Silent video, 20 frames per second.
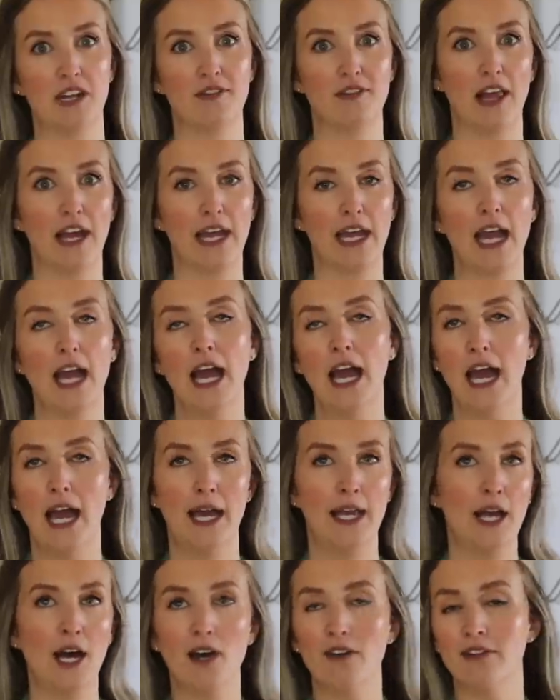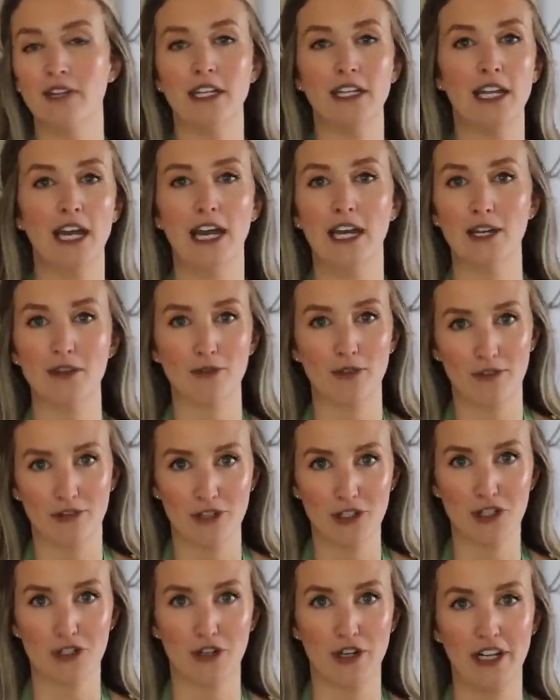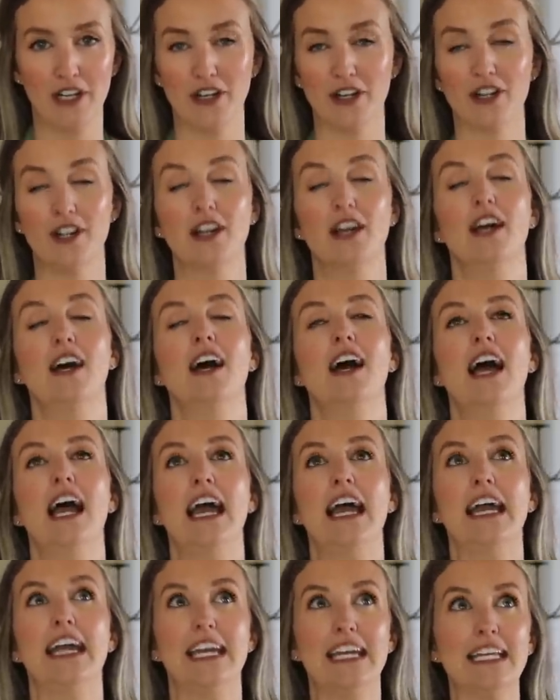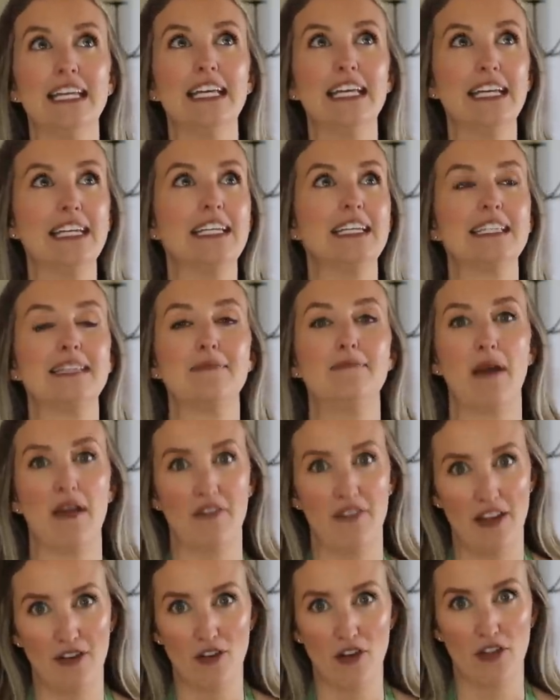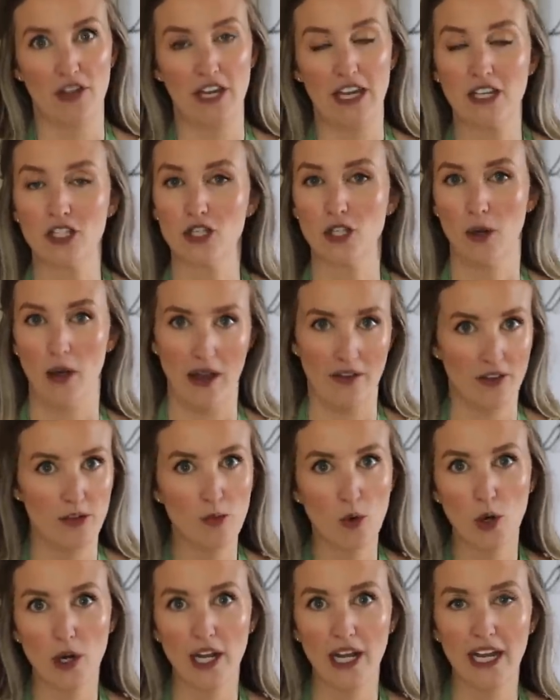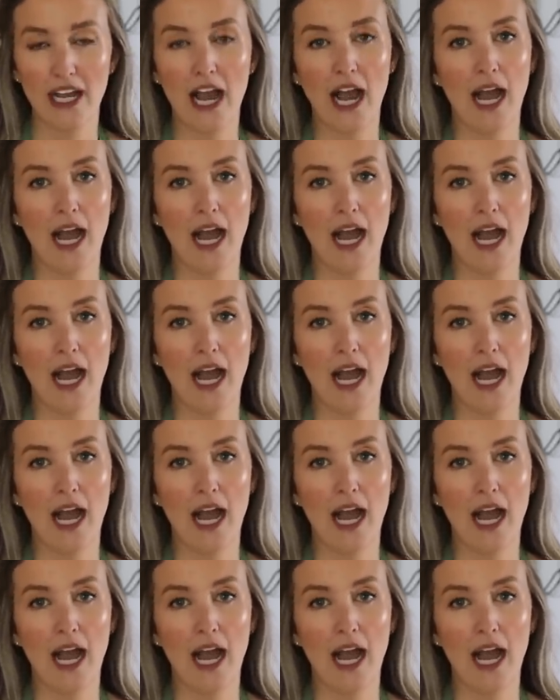of like an oven and a refrigerator. It is my favorite thing. So every morning